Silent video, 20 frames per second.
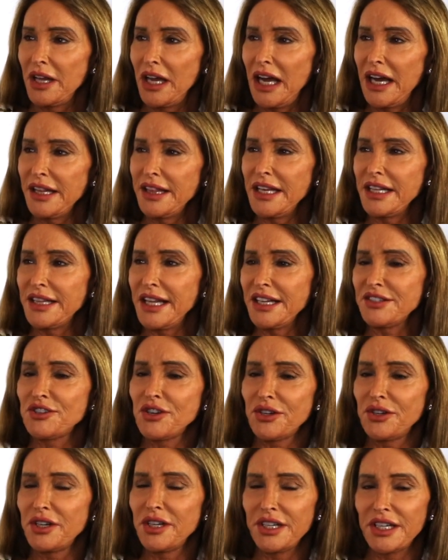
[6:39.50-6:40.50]
I think that's a
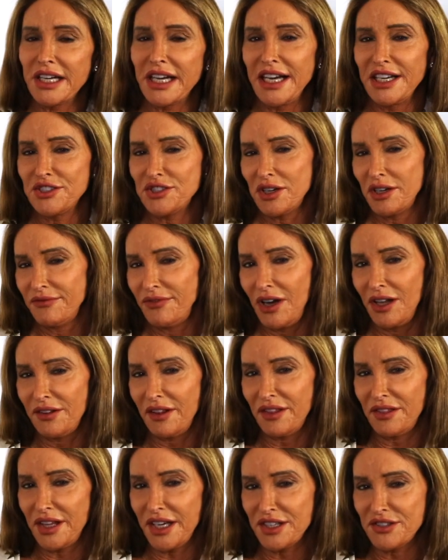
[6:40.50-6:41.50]
good indication of all the
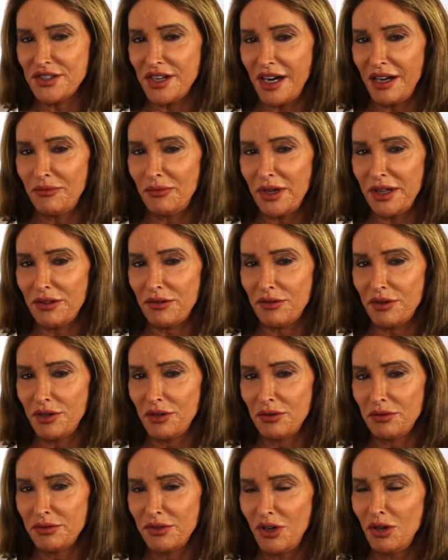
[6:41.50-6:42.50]
things that I went
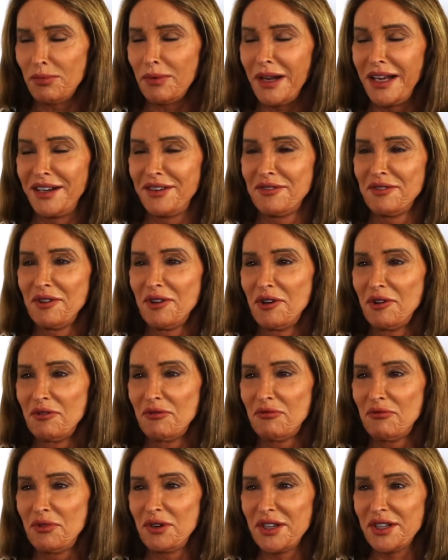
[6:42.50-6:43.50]
through. Nobody
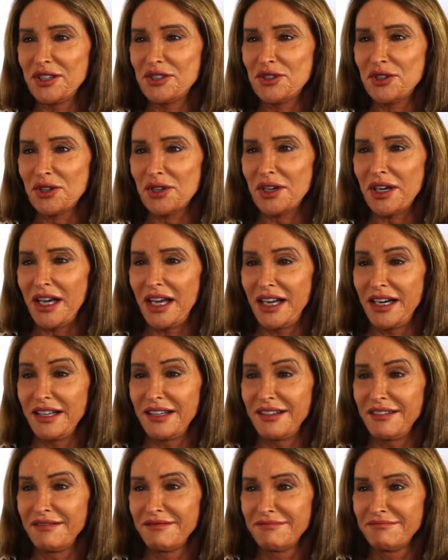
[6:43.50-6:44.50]
really took
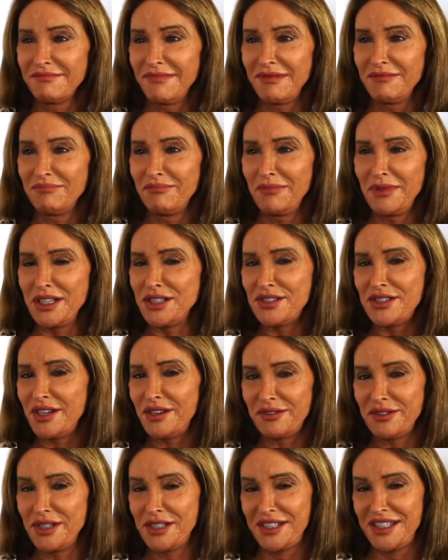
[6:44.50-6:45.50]
me
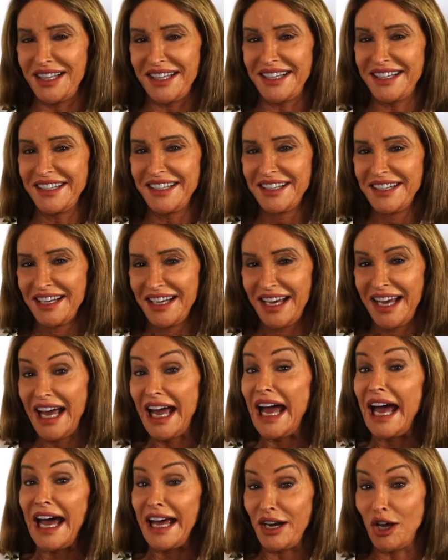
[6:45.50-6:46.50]
seriously
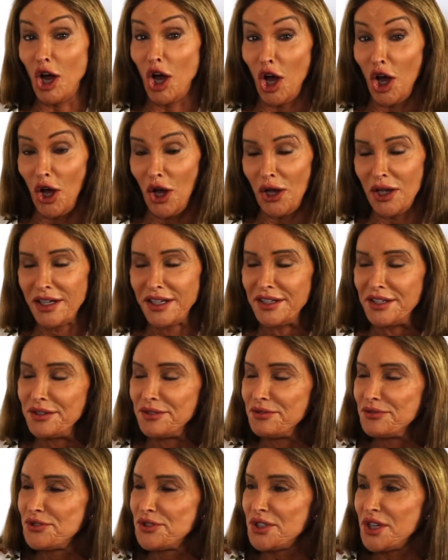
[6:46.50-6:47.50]
at all.
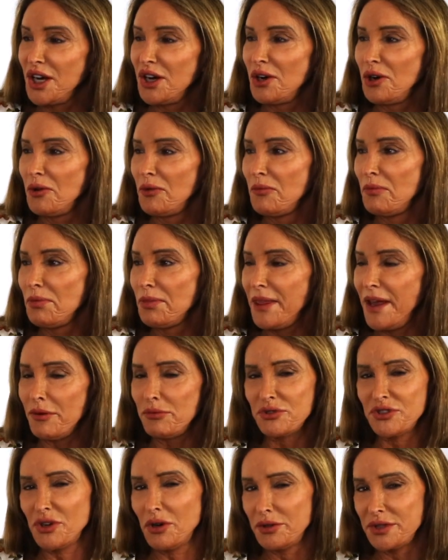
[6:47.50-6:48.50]
So that
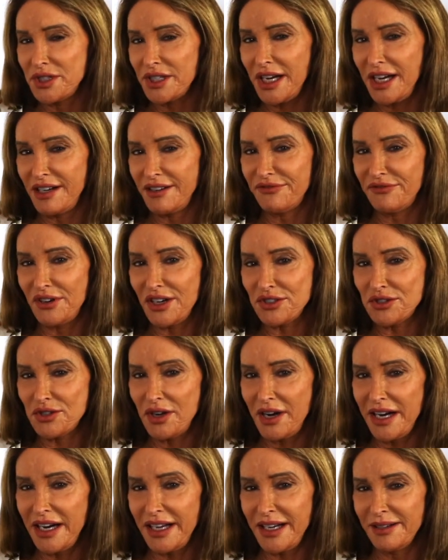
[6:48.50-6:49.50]
was always kind of
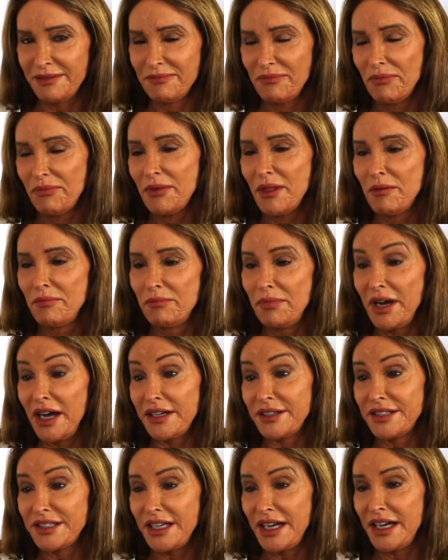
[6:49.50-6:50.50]
frustrating,
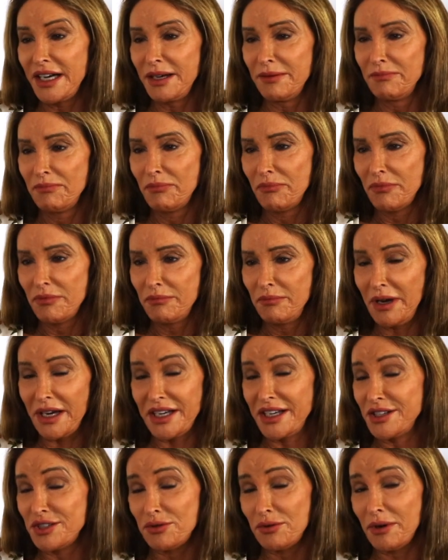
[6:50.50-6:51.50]
but my
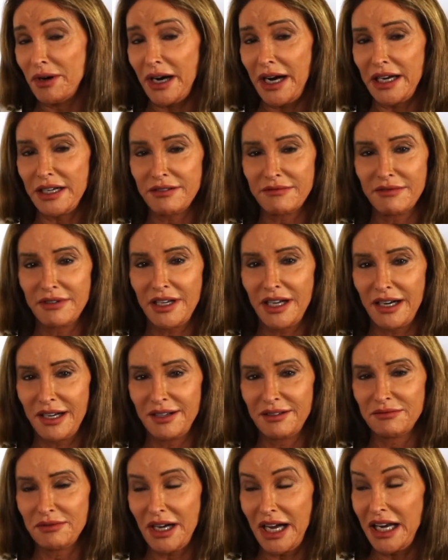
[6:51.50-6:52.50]
kids were great, you
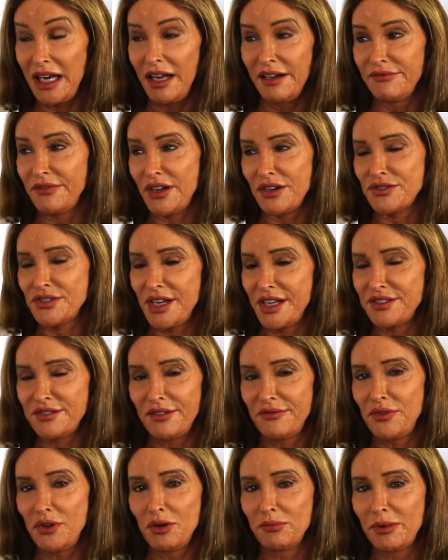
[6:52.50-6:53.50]
know. I love their sense
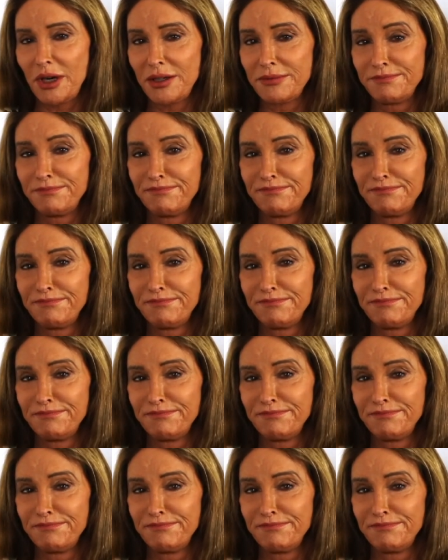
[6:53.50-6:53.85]
of humor.